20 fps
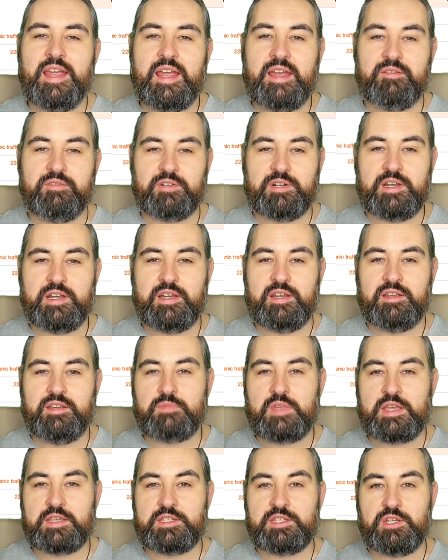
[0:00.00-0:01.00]
every
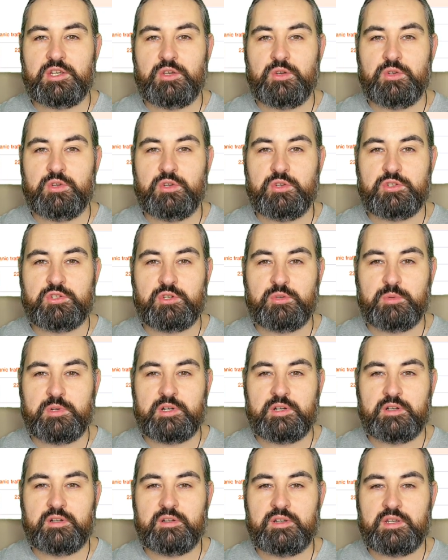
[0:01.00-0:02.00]
SEO
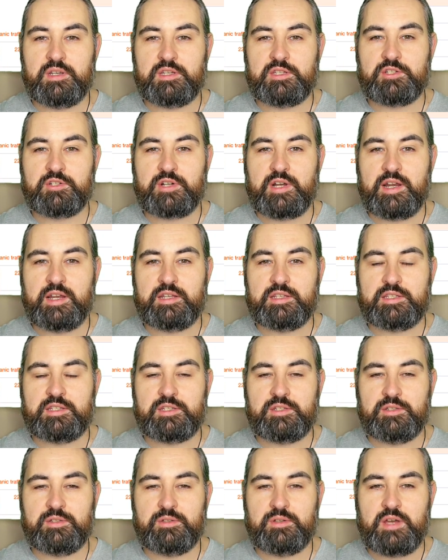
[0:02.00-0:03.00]
YouTuber is trying
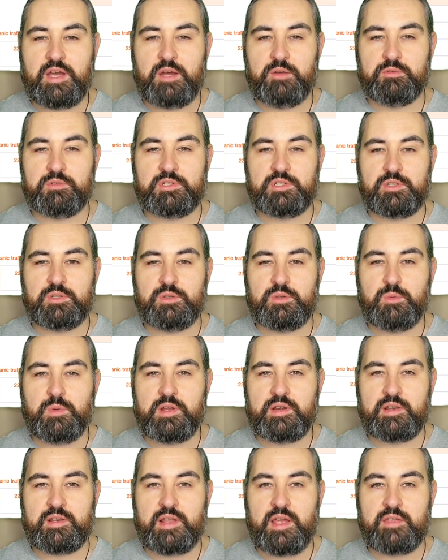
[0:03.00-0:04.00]
to outdo
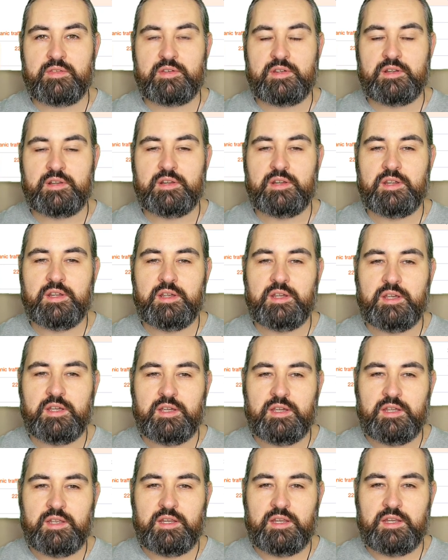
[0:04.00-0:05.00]
one another
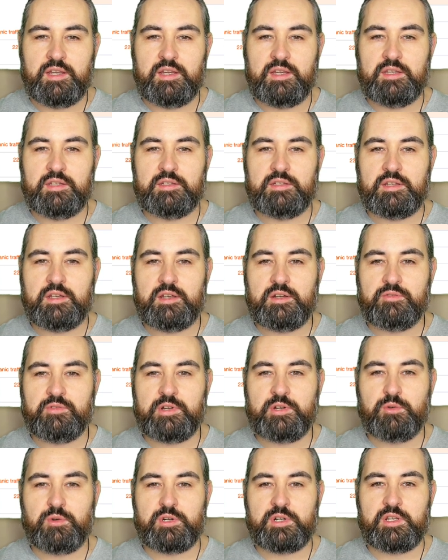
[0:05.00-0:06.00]
in uh,
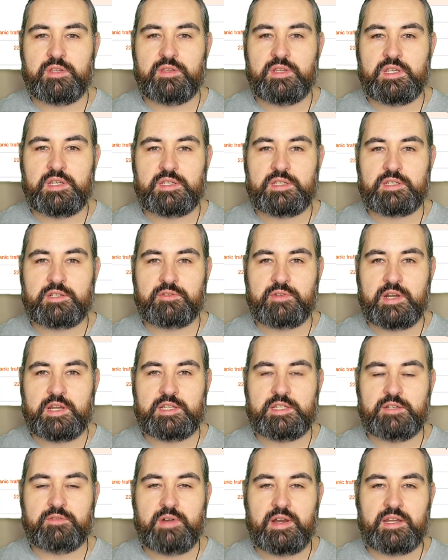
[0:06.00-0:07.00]
recording these
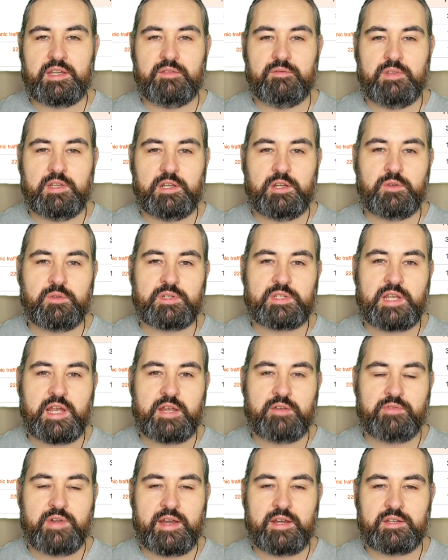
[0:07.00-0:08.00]
crazy ranking videos.
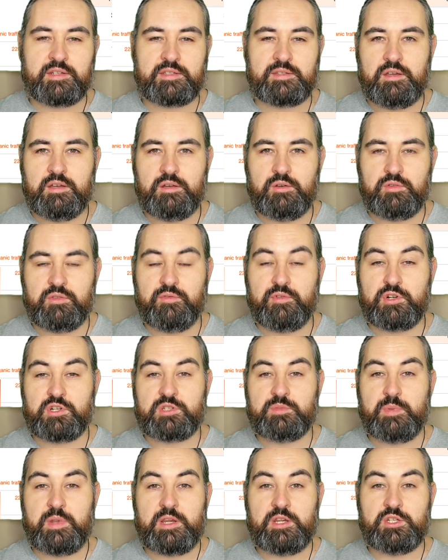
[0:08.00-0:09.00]
I ranked on the
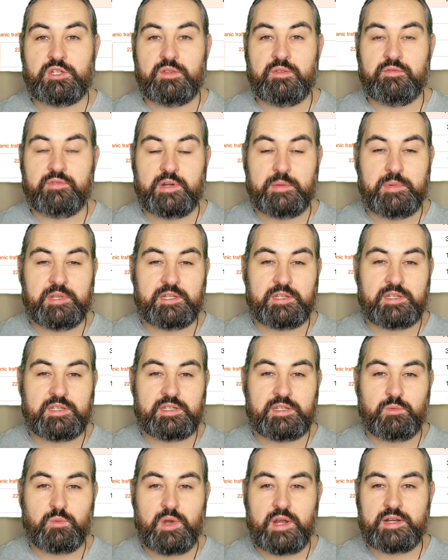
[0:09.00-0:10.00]
first page in 3
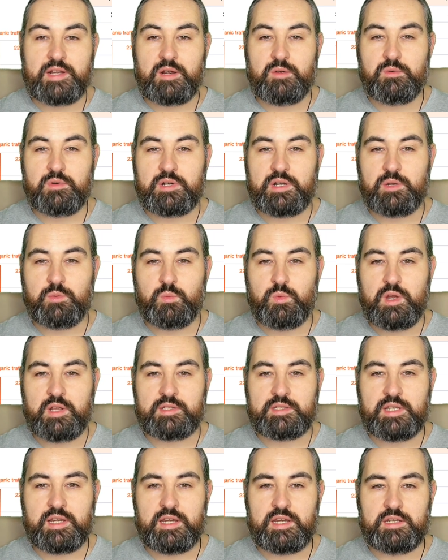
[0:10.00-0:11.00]
minutes, in 1 hour, in 1
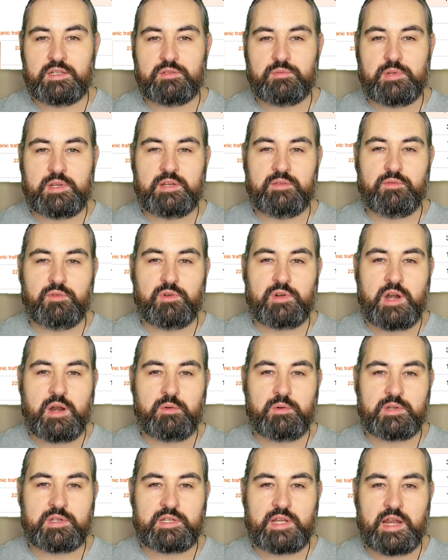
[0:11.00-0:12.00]
day, in 24
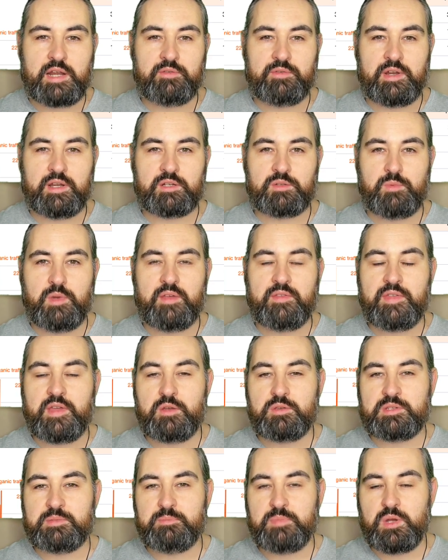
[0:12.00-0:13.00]
hours. I ranked
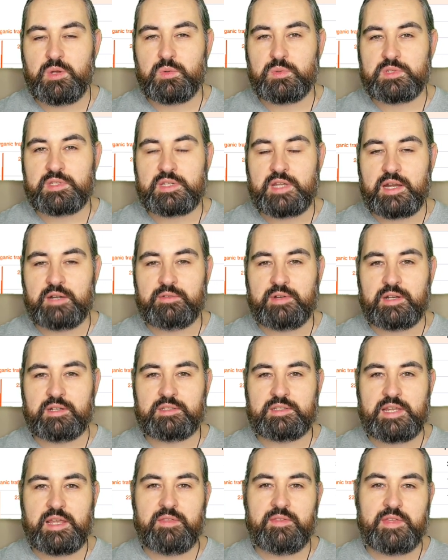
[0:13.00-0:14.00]
1000 posts, I
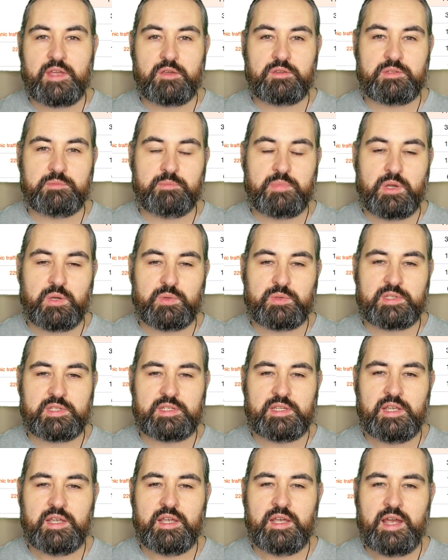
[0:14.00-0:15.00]
ranked 10,000
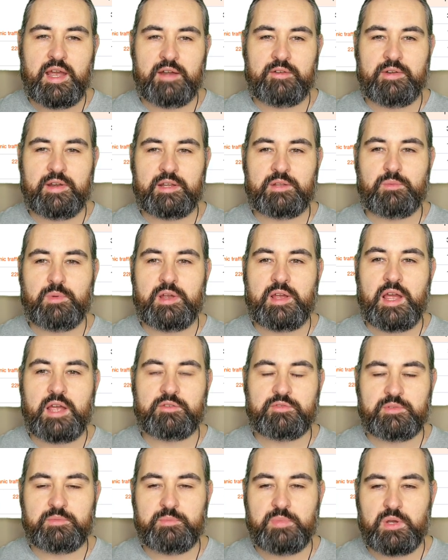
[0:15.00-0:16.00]
posts, I ranked
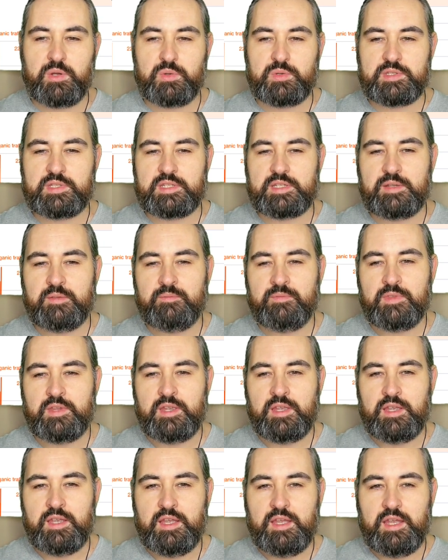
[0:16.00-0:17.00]
100 posts.
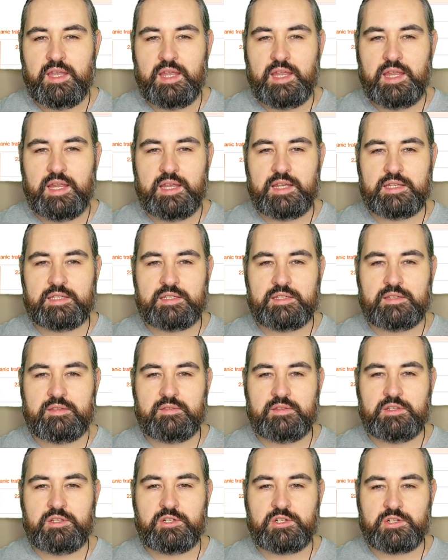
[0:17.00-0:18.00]
And
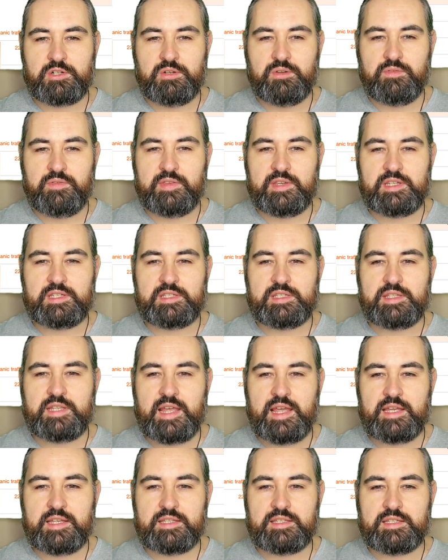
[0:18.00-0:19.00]
the truth is
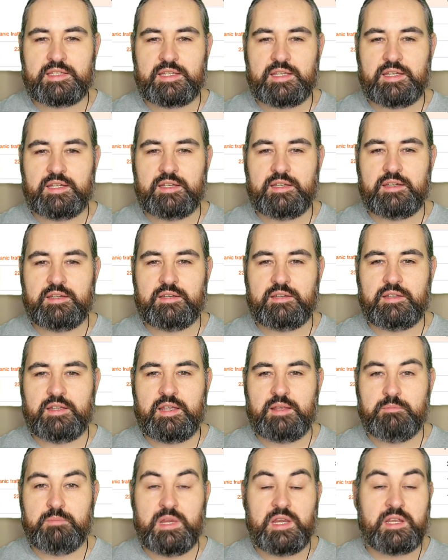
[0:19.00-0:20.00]
that, uh,
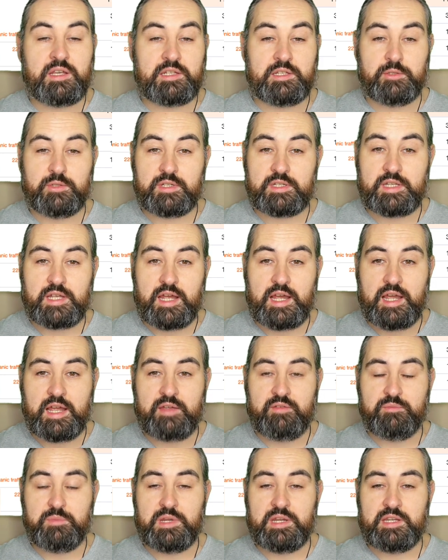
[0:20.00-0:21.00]
and me included, I
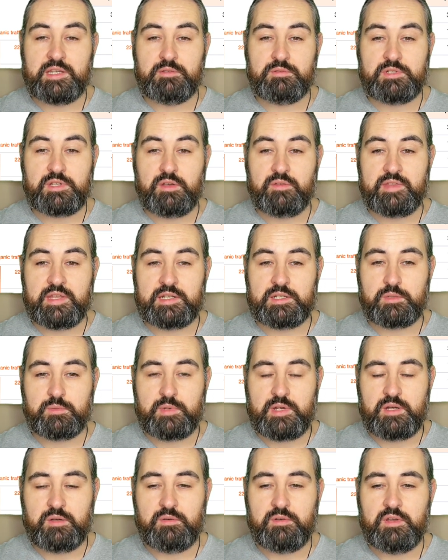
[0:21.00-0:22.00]
have been guilty of that as
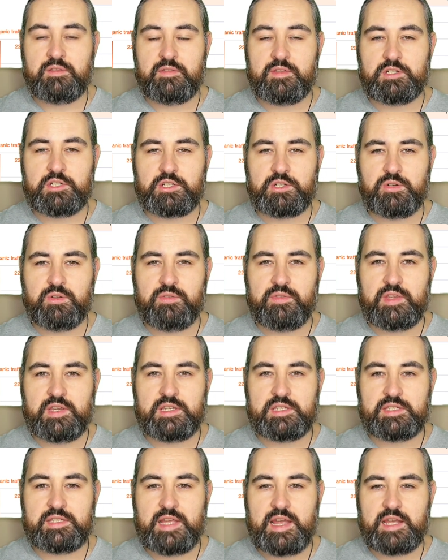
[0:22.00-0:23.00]
well. The truth
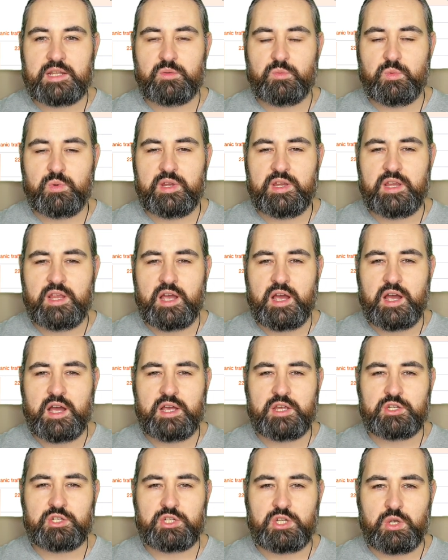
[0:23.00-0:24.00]
is that we
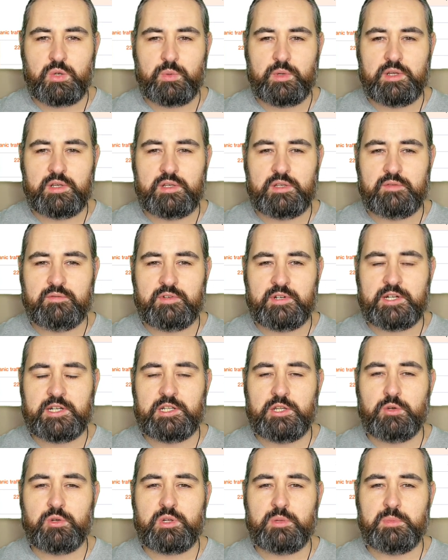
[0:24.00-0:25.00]
are showing very
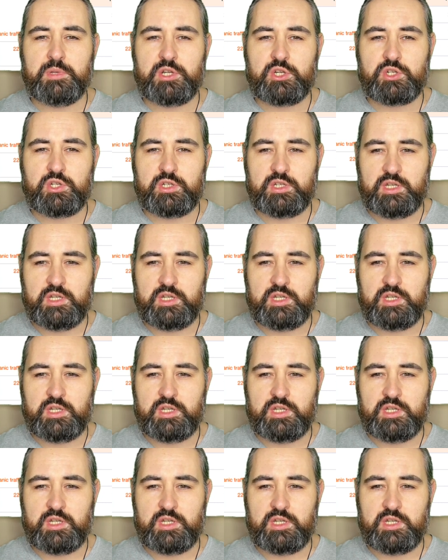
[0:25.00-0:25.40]
low competition